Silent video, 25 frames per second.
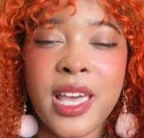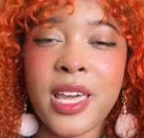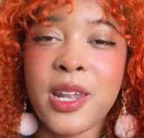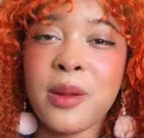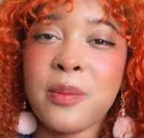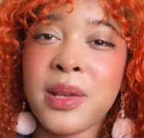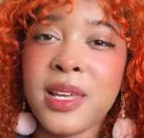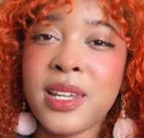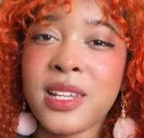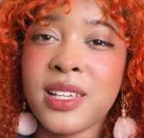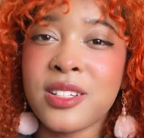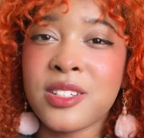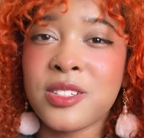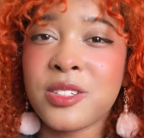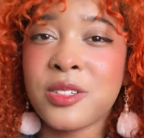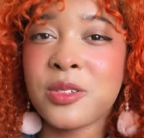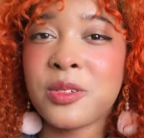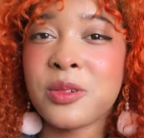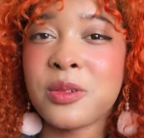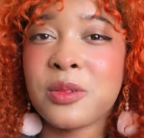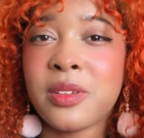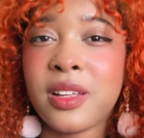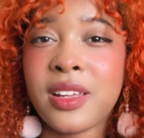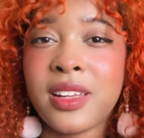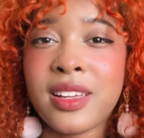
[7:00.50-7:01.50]
animating
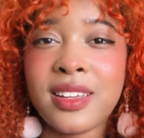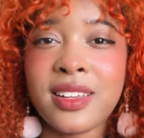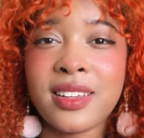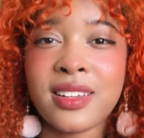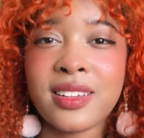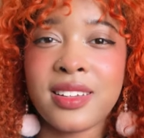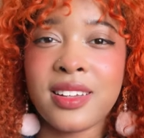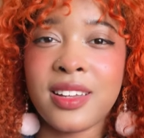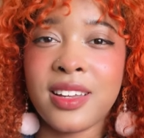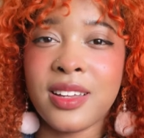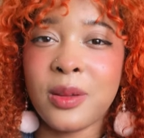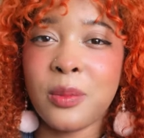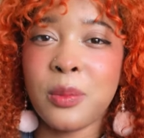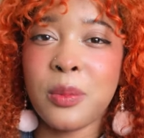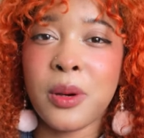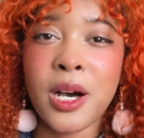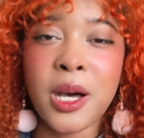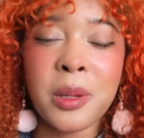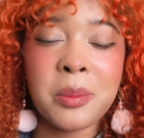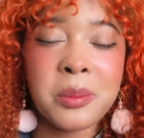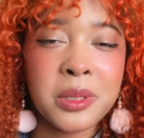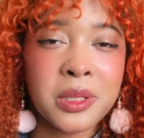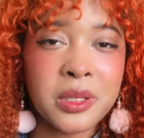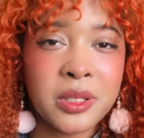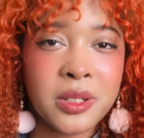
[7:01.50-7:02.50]
to like a
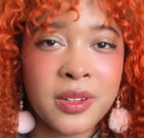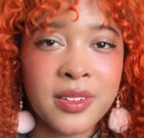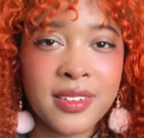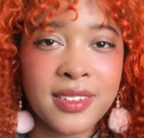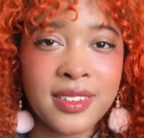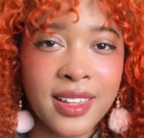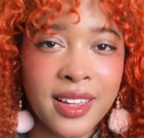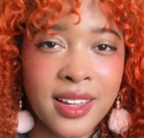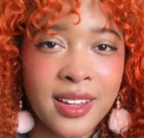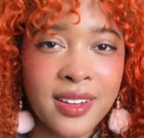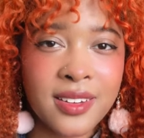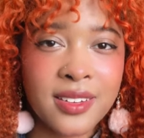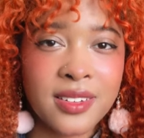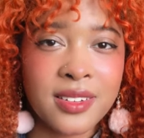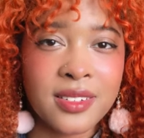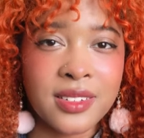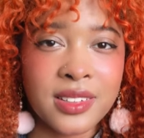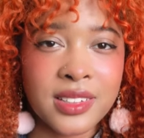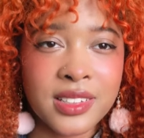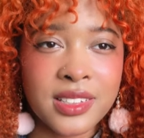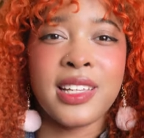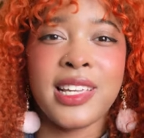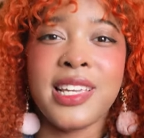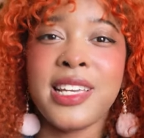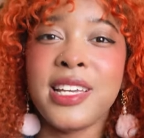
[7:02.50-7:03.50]
popular
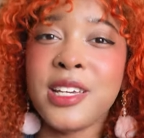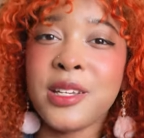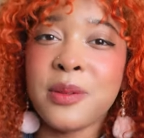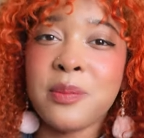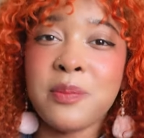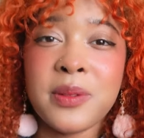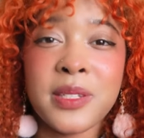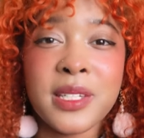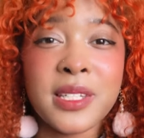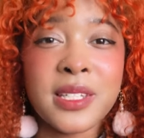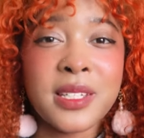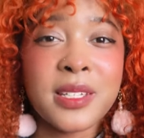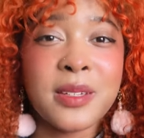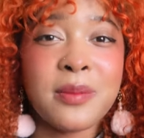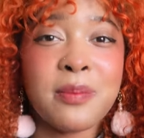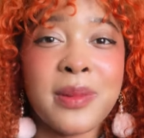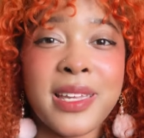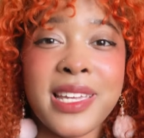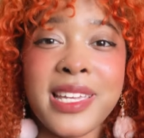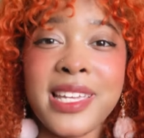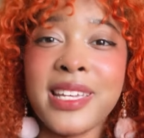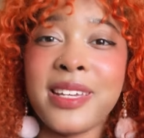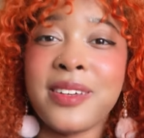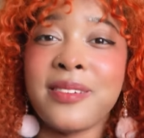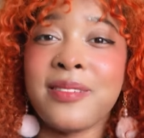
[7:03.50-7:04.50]
sound. It could be
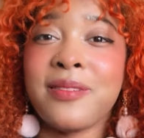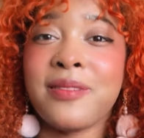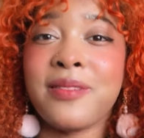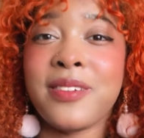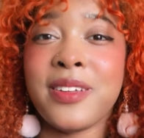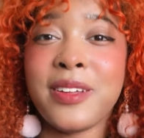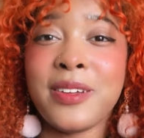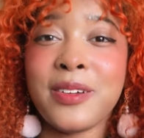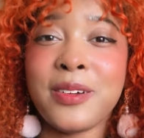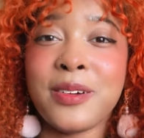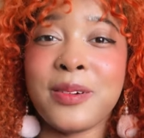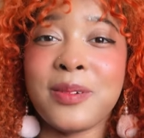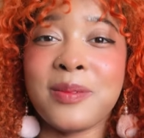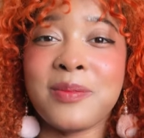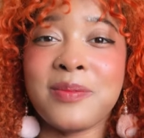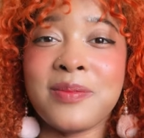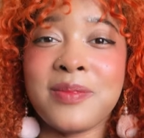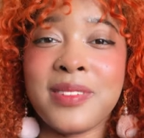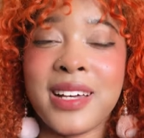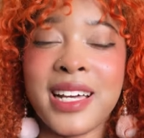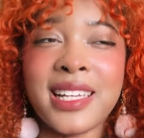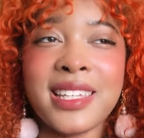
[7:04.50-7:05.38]
making a film.